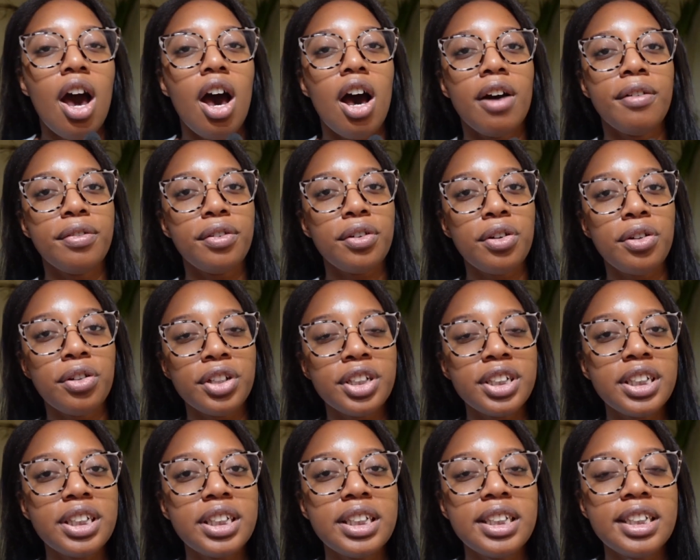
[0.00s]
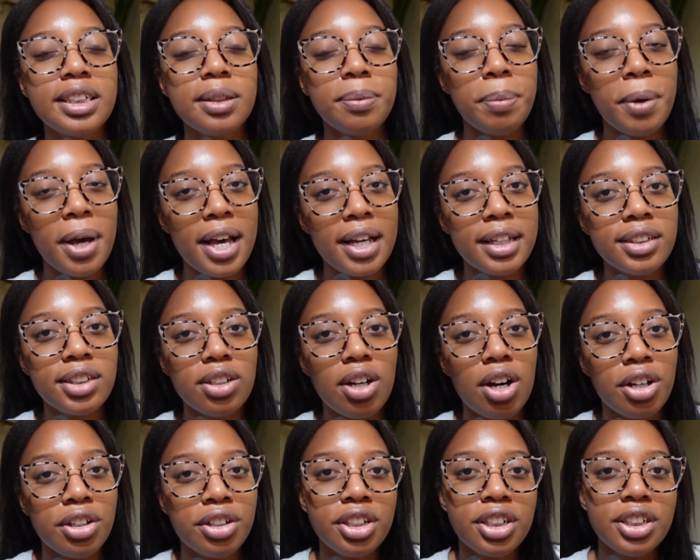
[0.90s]
Of course, this depends
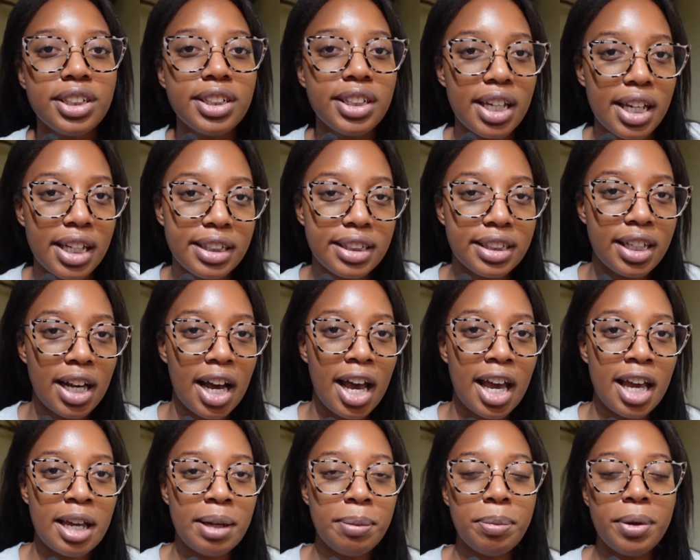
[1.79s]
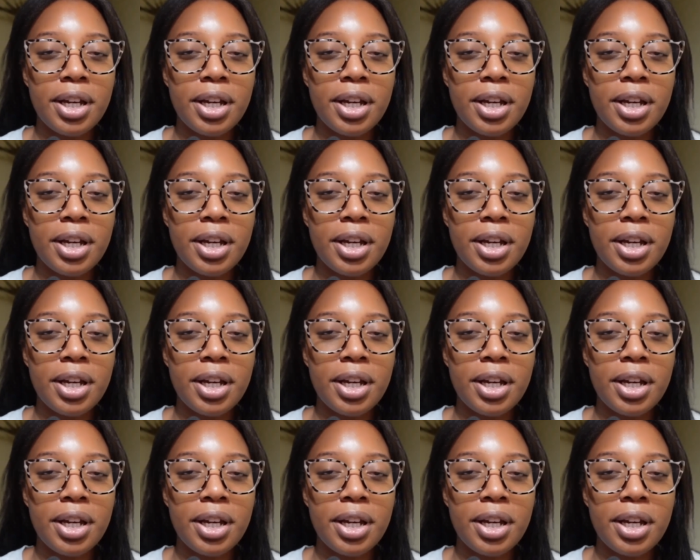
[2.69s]
on your skin type